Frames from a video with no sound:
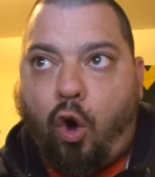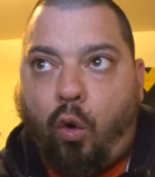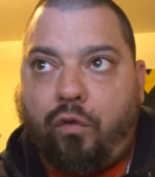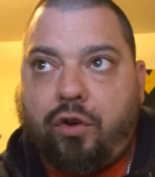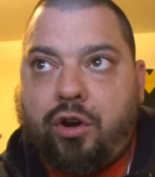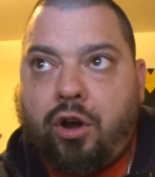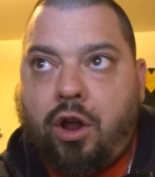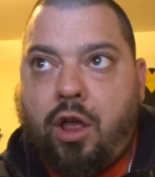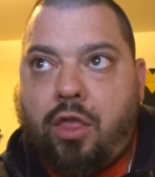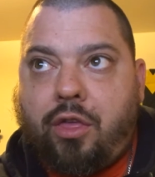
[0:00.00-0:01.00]
over
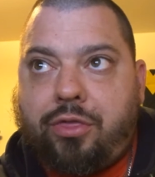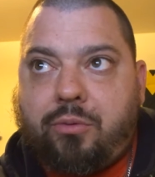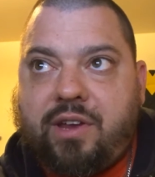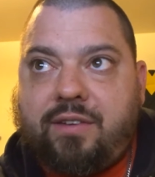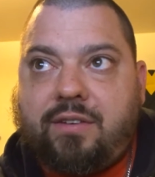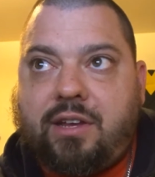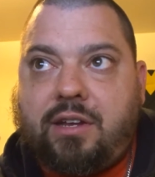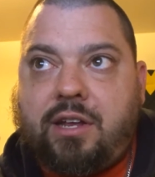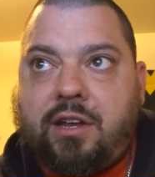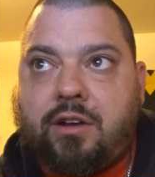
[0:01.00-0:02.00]
the 3
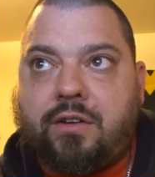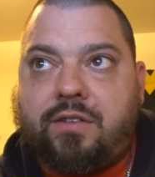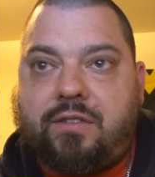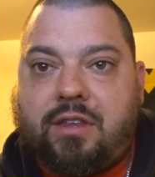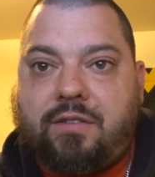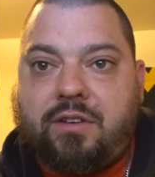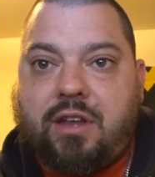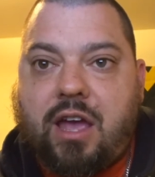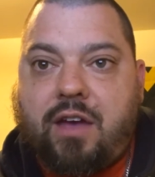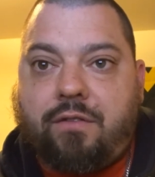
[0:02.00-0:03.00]
seed here.
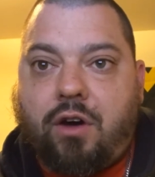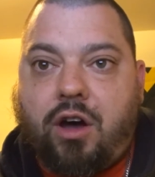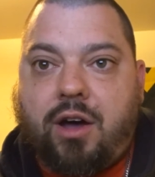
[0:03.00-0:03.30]
Stephen F.